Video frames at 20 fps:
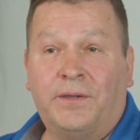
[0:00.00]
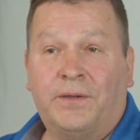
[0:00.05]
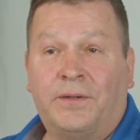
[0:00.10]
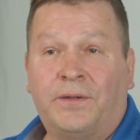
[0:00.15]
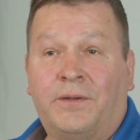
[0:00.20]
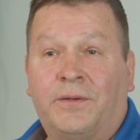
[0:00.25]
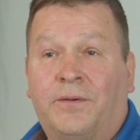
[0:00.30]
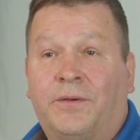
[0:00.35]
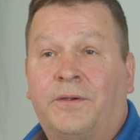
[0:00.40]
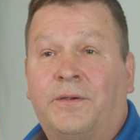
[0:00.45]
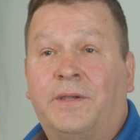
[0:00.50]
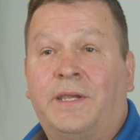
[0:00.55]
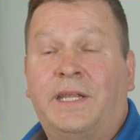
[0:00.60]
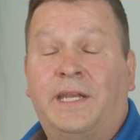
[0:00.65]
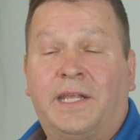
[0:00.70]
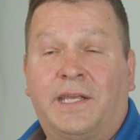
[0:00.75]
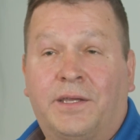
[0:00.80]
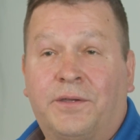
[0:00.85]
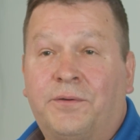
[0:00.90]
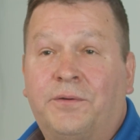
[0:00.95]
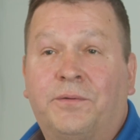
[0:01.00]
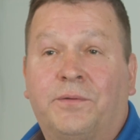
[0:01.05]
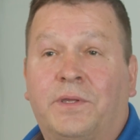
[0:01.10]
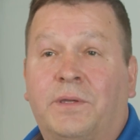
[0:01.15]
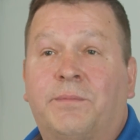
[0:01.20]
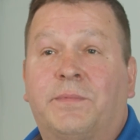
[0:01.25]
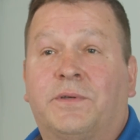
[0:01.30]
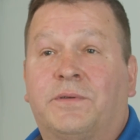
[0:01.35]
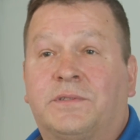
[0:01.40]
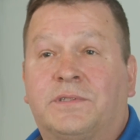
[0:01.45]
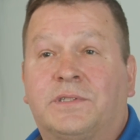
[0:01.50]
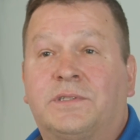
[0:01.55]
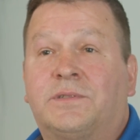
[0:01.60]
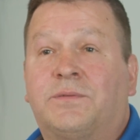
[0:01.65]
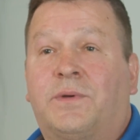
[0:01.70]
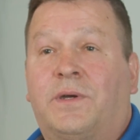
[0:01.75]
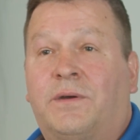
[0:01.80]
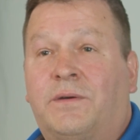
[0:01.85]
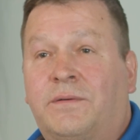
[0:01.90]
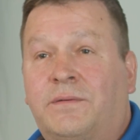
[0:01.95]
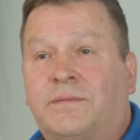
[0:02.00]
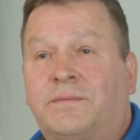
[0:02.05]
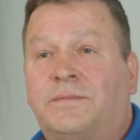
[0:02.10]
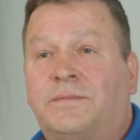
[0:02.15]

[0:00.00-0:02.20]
on our heating and cooling bills as well.